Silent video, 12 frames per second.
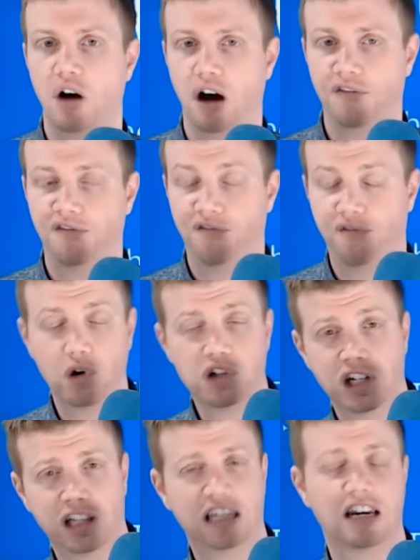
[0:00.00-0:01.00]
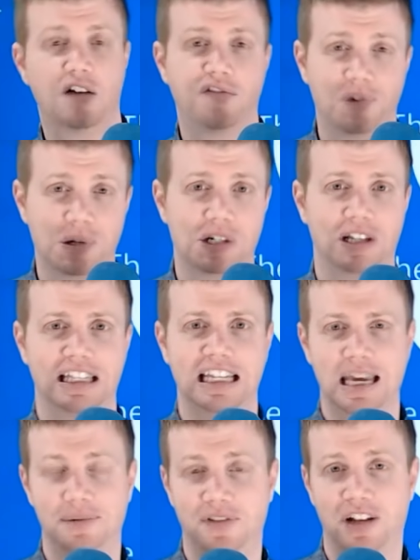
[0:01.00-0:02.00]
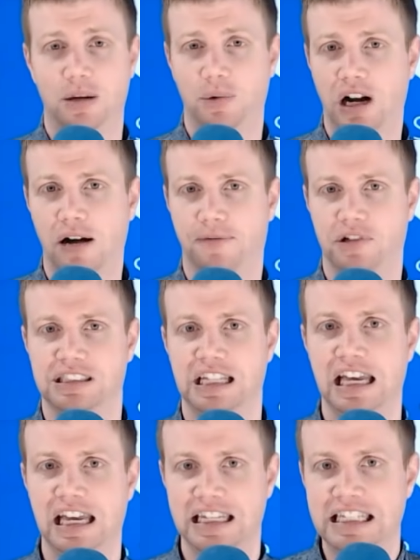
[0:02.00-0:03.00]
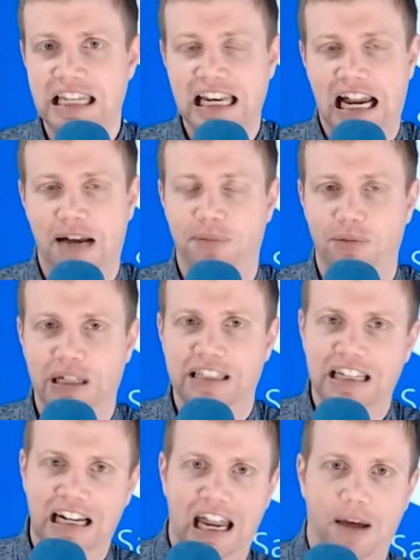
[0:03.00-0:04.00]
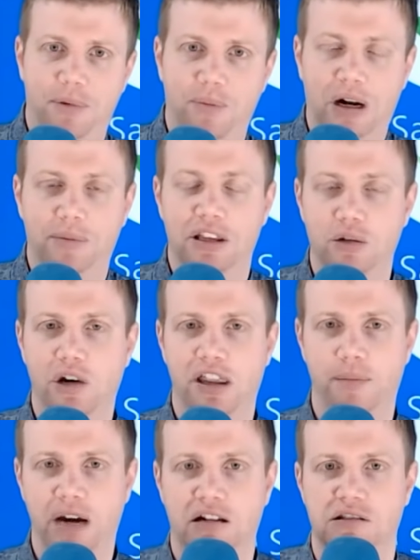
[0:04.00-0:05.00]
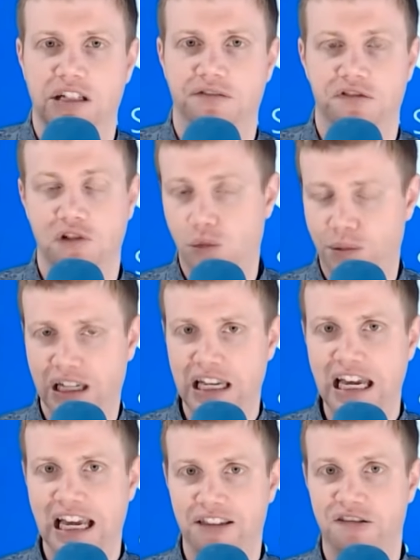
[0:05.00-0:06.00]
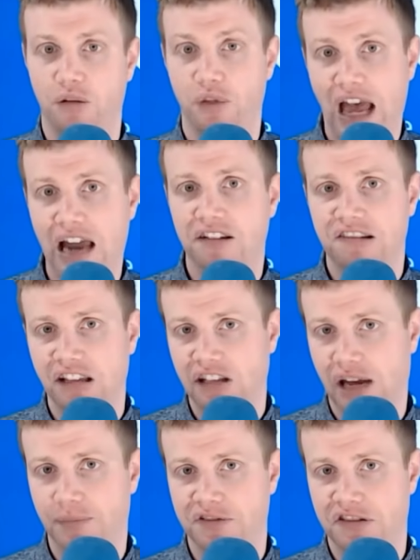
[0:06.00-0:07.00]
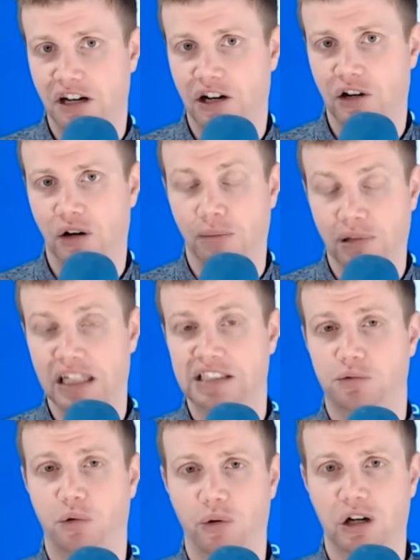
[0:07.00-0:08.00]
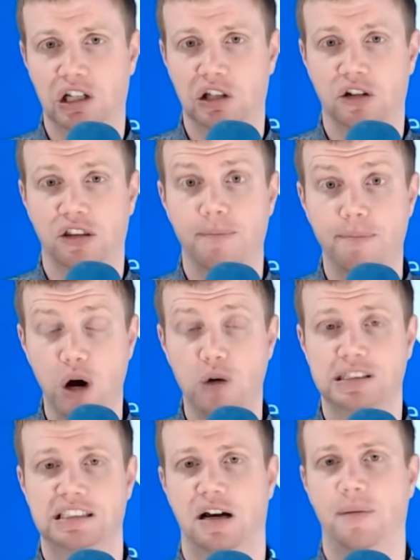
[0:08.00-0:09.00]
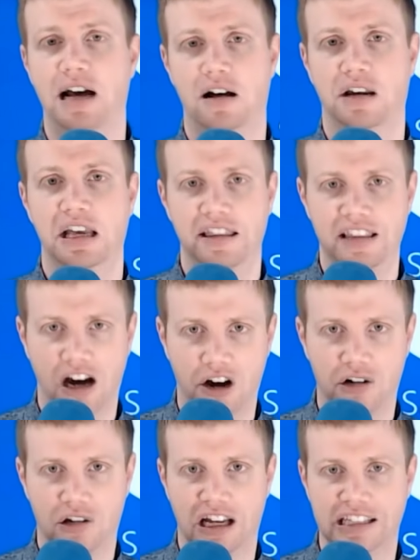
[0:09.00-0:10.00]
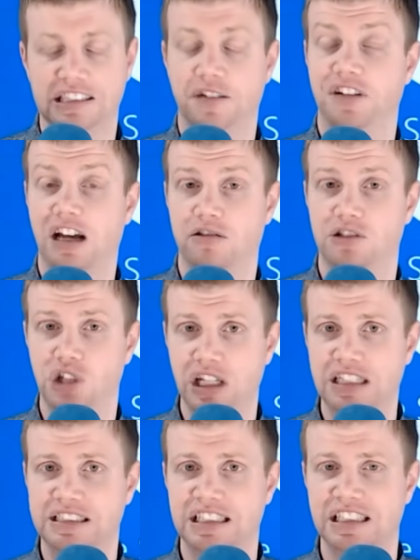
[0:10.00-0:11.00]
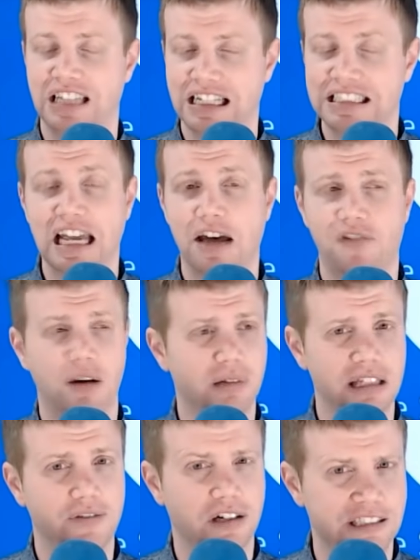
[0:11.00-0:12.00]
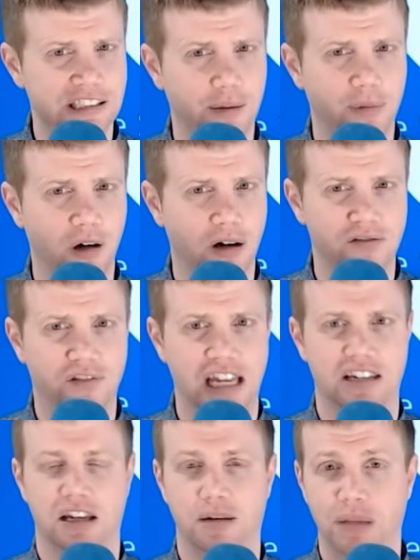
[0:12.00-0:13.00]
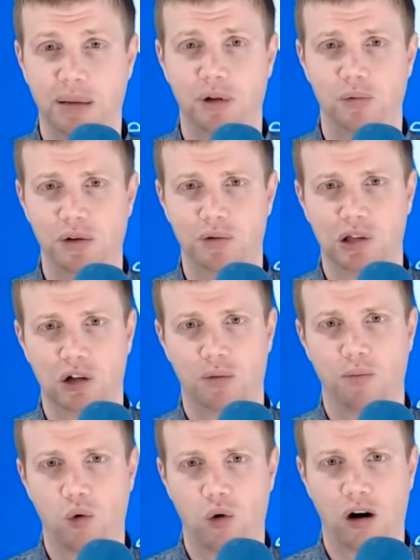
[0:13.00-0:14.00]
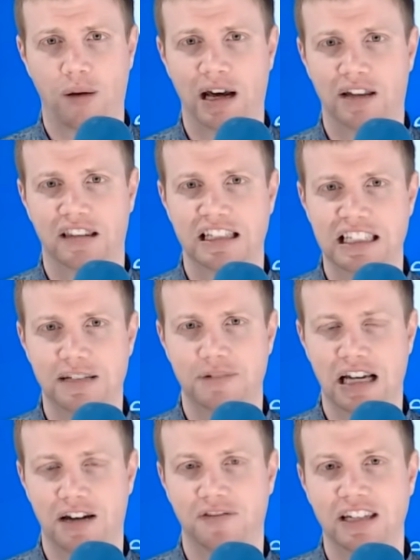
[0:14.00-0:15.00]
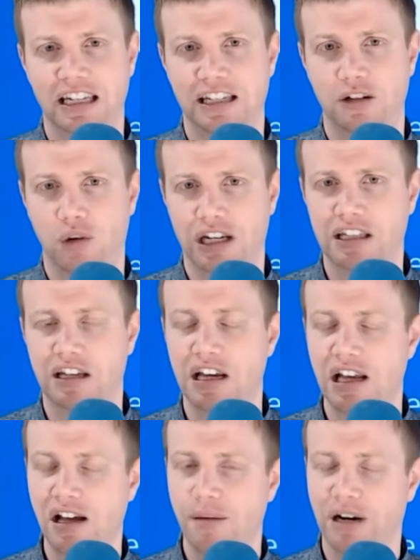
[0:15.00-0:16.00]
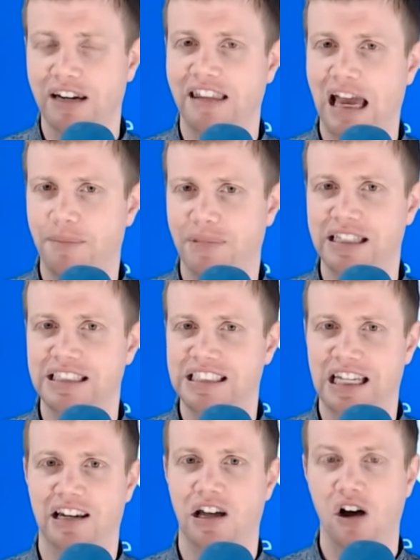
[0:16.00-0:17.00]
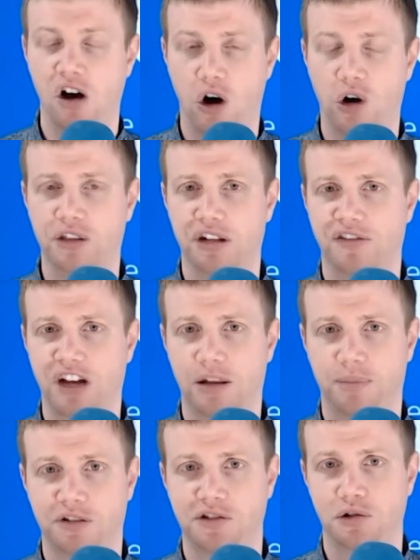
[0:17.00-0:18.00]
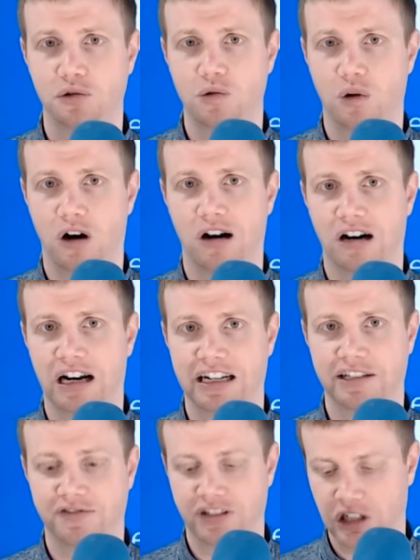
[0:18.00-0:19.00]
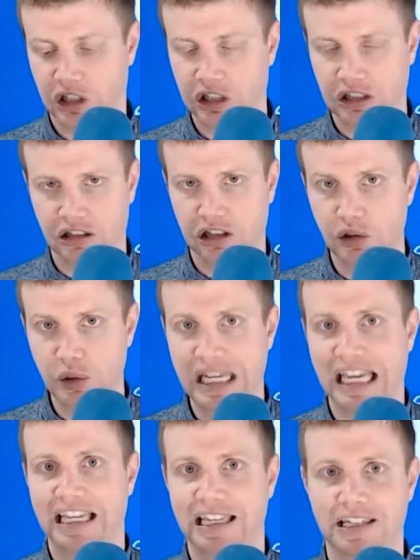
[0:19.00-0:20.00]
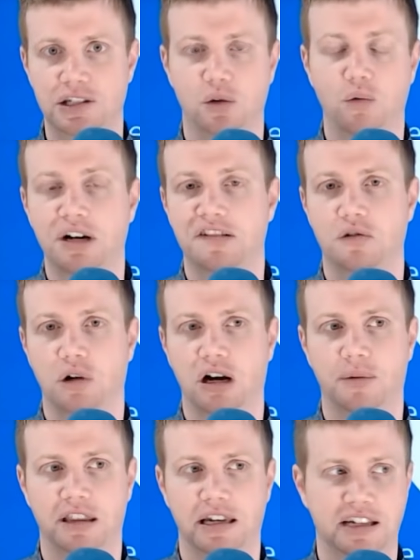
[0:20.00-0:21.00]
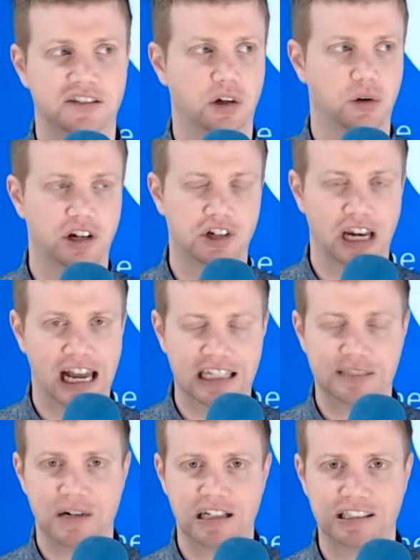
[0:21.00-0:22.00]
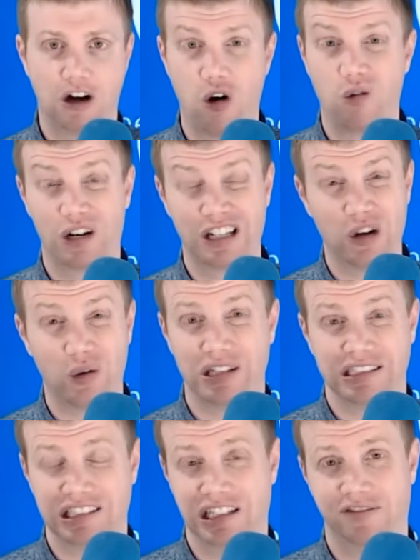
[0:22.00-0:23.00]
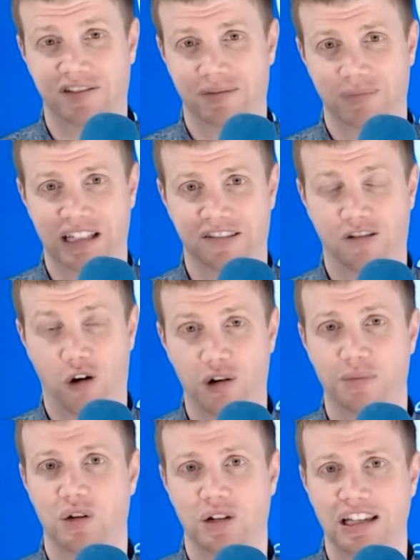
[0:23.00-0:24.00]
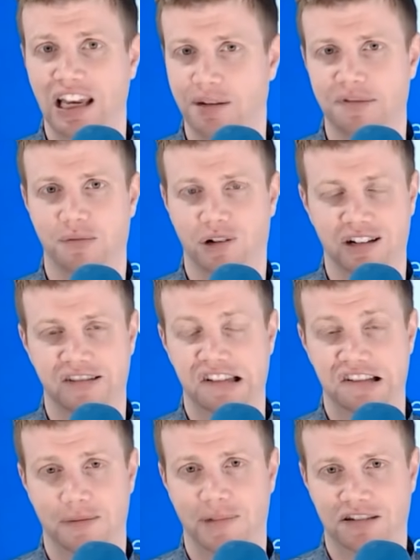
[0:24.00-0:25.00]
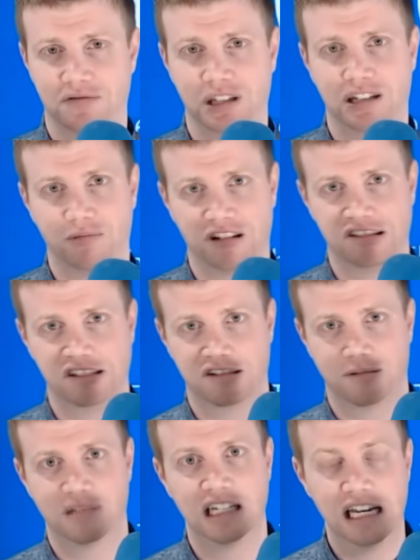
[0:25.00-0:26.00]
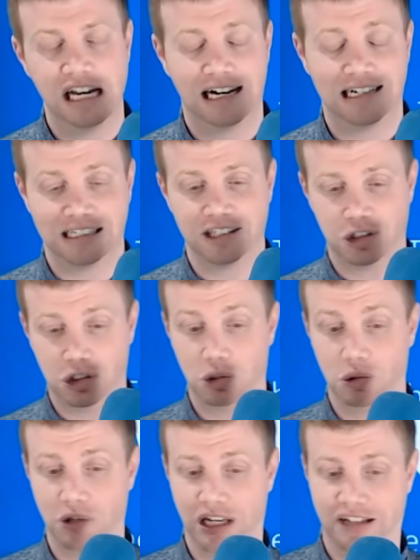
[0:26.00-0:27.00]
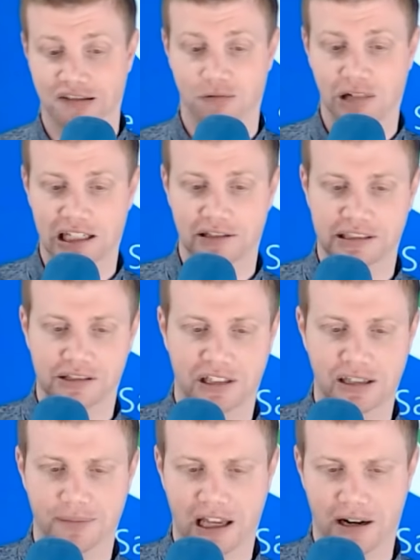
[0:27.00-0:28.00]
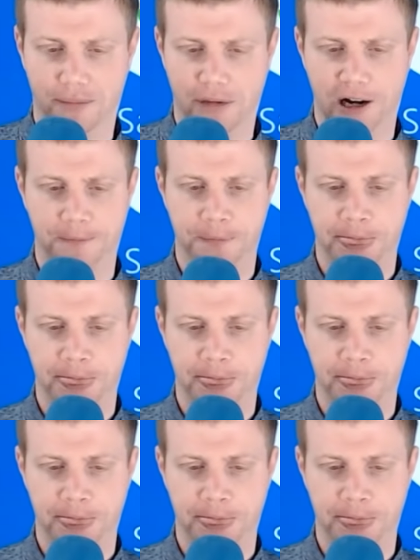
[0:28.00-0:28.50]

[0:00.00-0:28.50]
Unfortunately and unfortunately, Game Developer Conference did happen, but didn't happen probably in the way that Microsoft was hoping. And so that is the type of scenario in place where we're going to learn the most about the underlying stuff. Now, GDC does have, I believe, a summer event, and maybe we will learn more about the deep dive and nitty gritty. But that being said, all the developers who are kind of clued into what is going on with the next generation Xbox already know this stuff because they're already building games, and we're going to see some next week, and we're going to see some uh, in June as well. So keep that in mind.